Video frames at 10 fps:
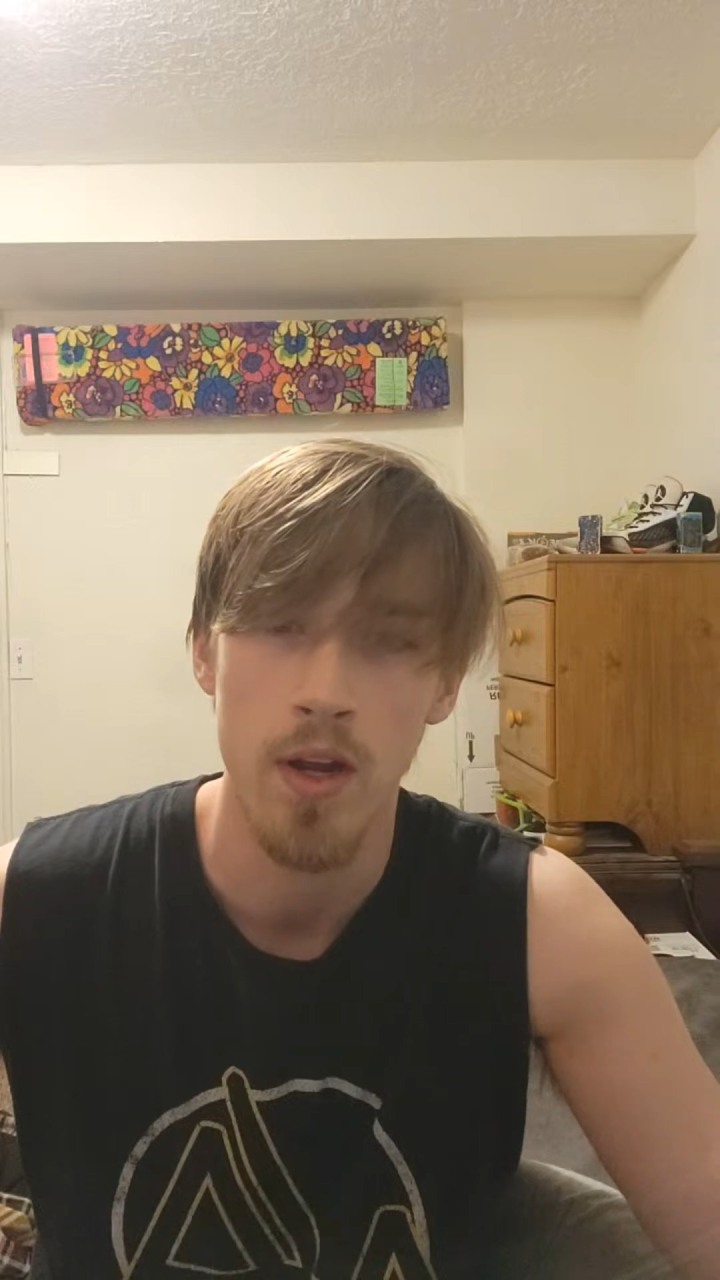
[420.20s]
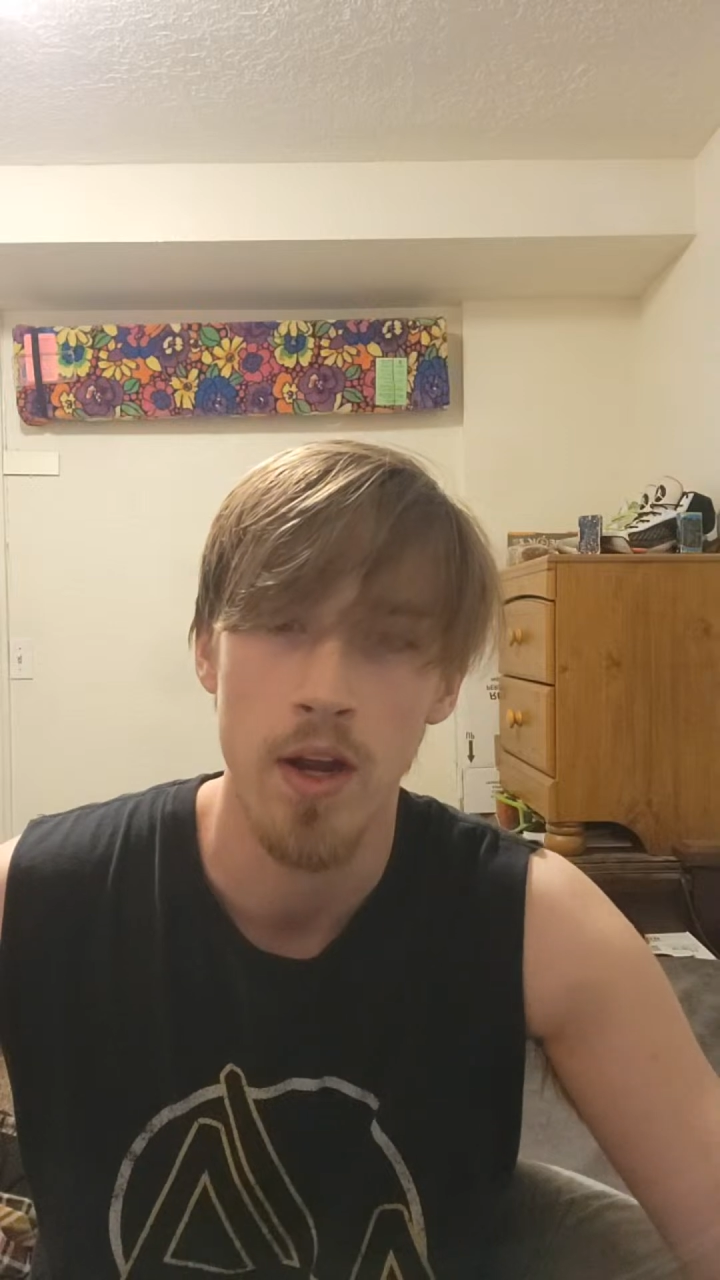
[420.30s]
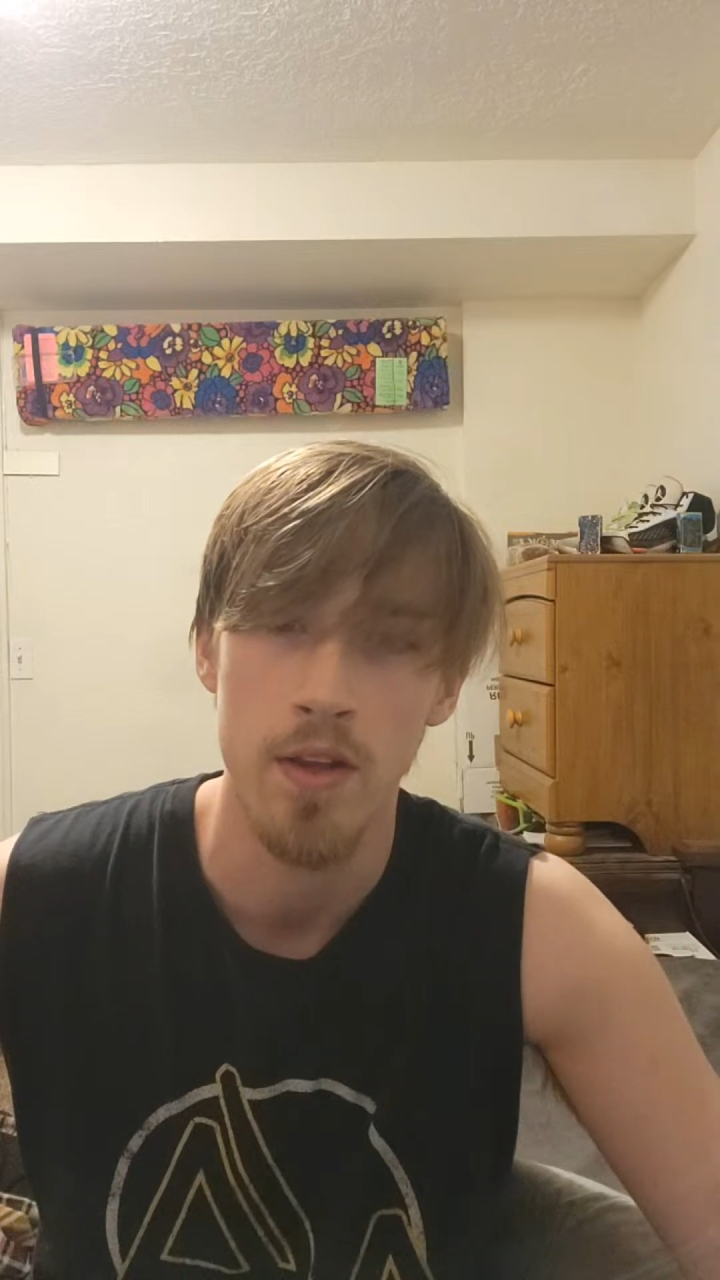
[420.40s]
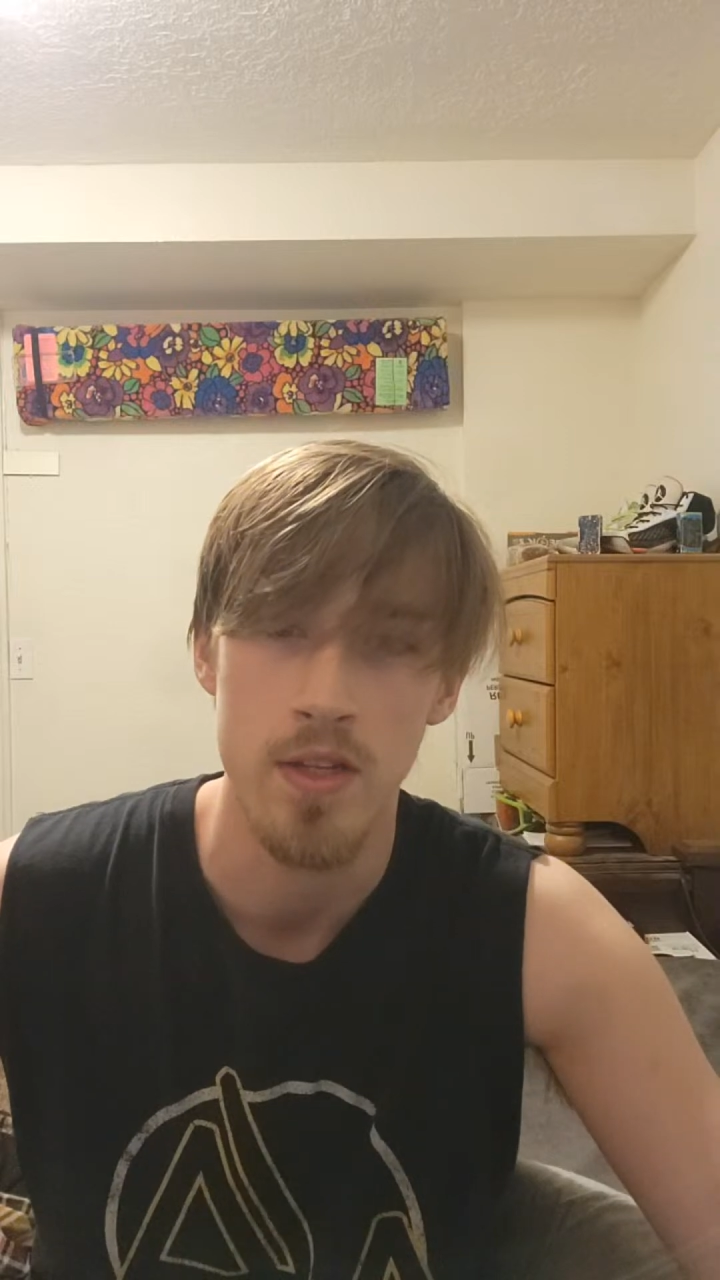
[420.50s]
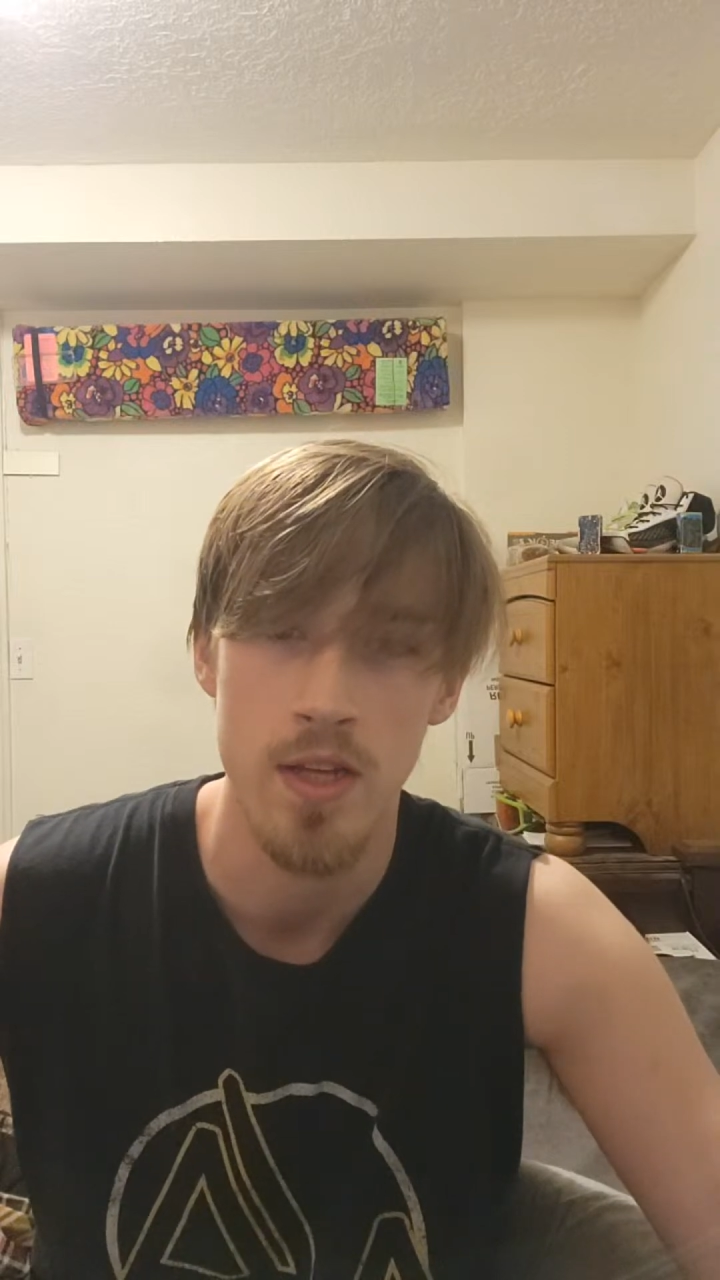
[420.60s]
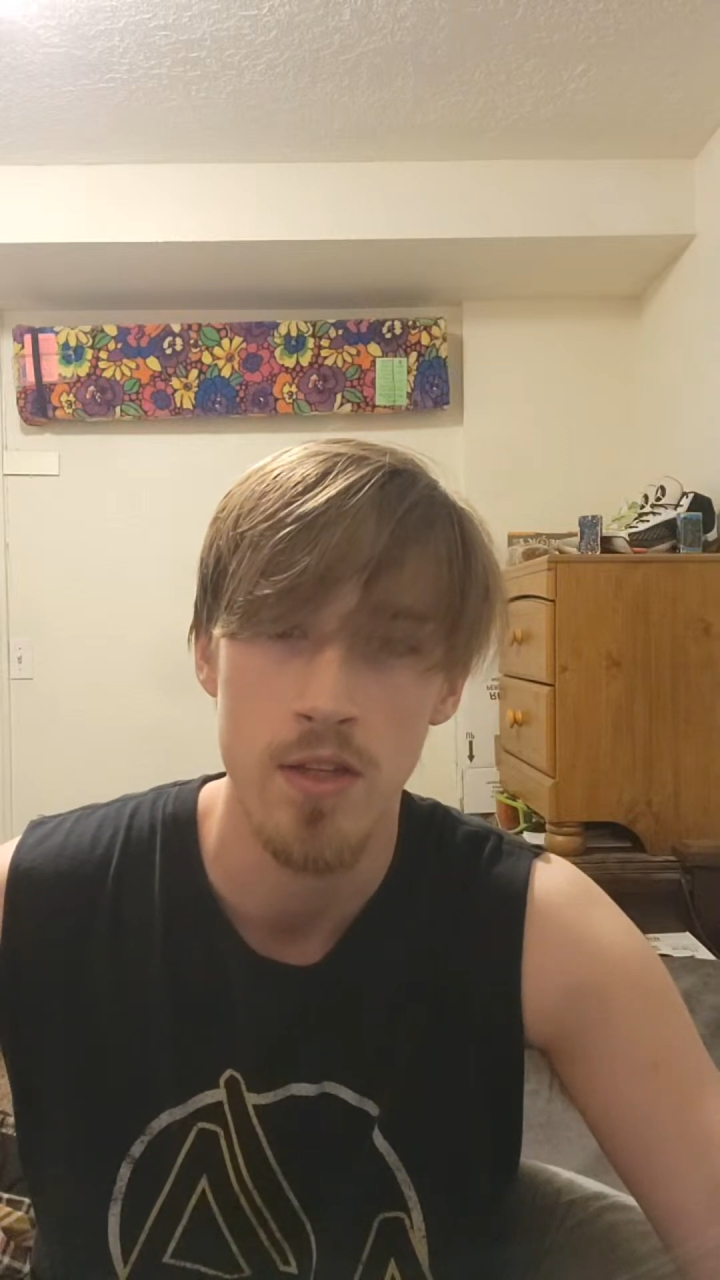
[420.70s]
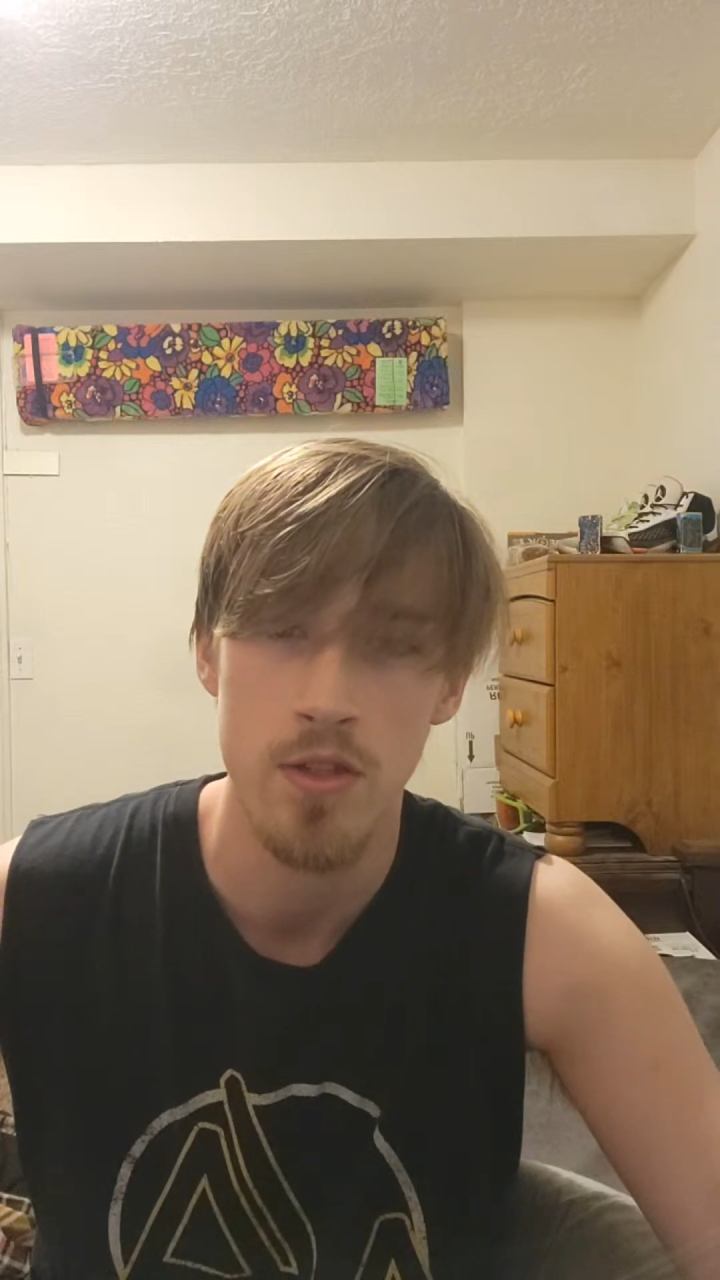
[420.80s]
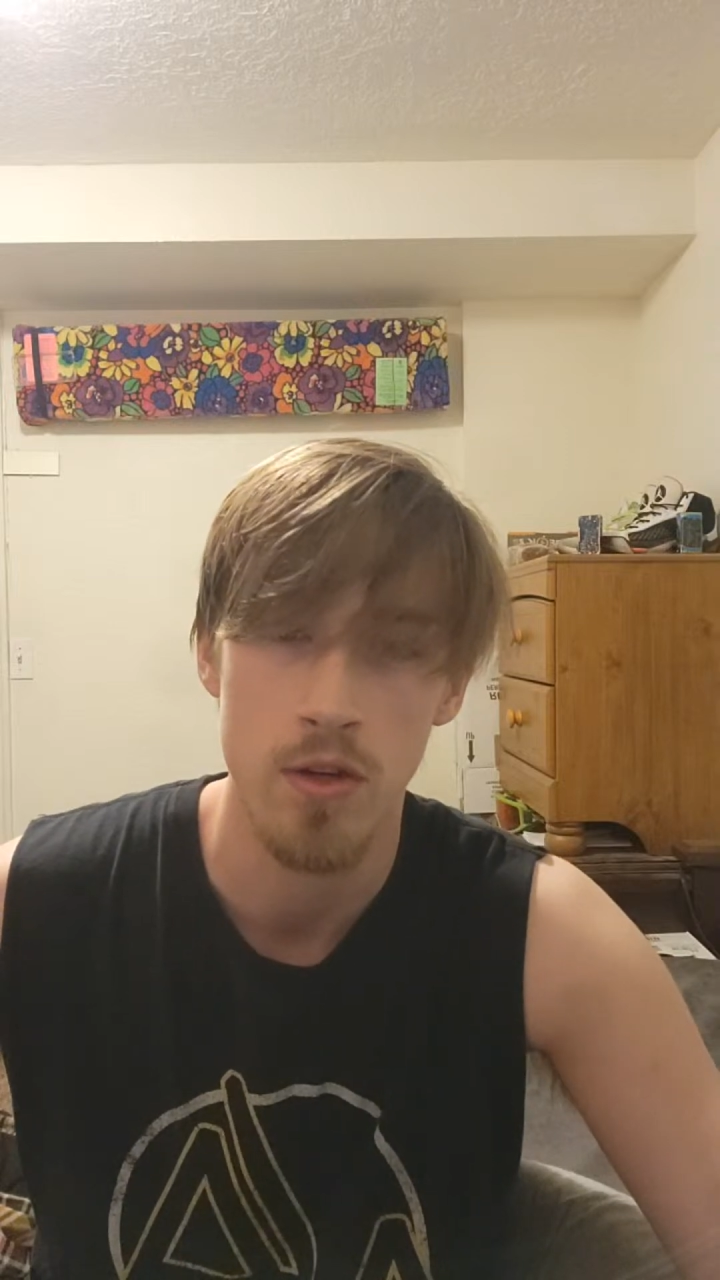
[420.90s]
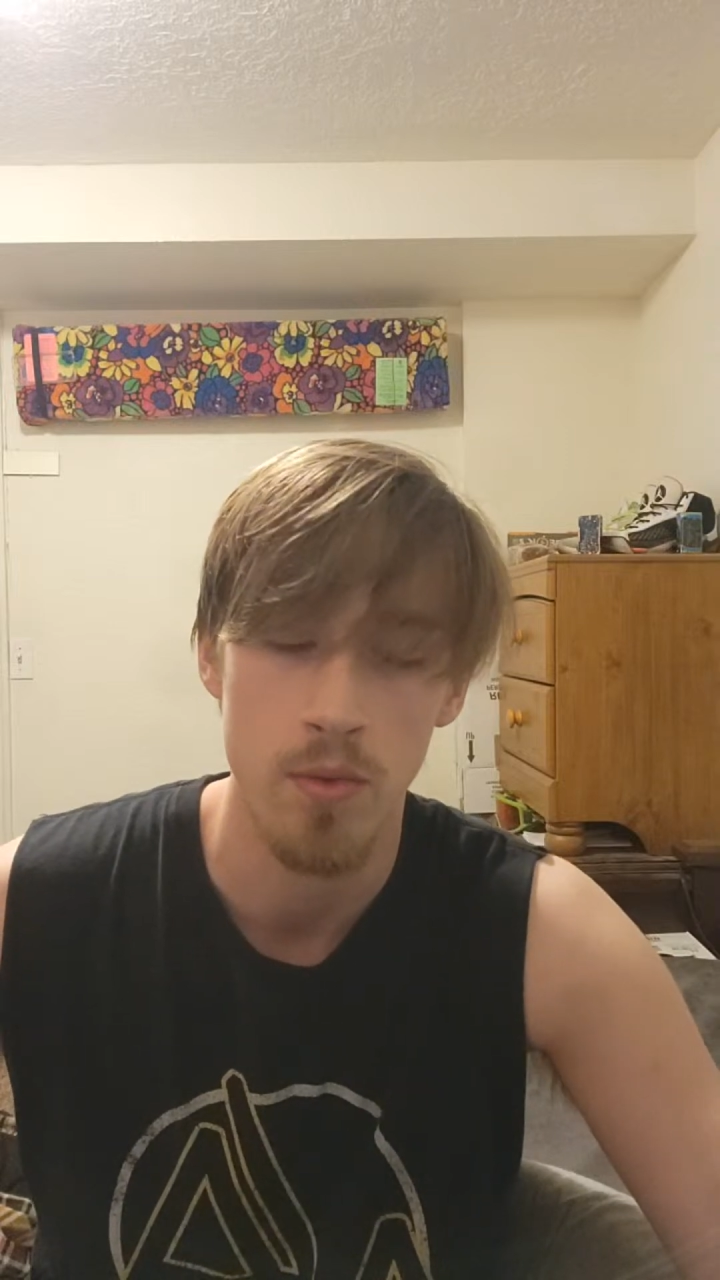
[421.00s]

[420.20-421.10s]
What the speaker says: on the sensor,